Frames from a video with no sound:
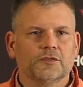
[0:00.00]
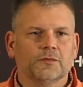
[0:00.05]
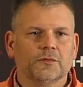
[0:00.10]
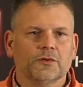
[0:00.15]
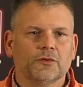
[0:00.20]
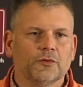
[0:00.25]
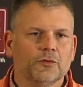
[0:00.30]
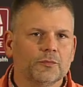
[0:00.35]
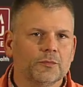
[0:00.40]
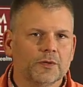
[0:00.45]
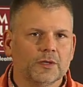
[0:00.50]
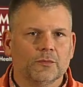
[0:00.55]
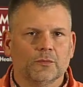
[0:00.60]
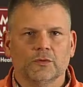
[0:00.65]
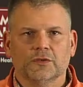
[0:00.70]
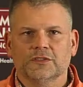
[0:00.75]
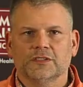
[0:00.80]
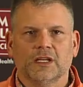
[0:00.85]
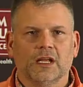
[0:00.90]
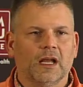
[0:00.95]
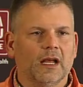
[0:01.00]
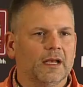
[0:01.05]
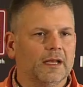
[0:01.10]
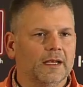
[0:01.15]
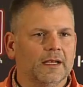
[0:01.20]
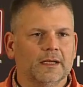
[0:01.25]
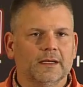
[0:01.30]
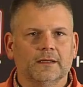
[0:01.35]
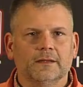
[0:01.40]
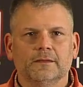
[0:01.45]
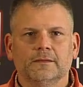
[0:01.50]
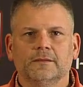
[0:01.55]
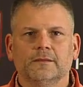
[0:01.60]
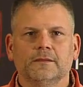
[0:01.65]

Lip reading: recruitment was not a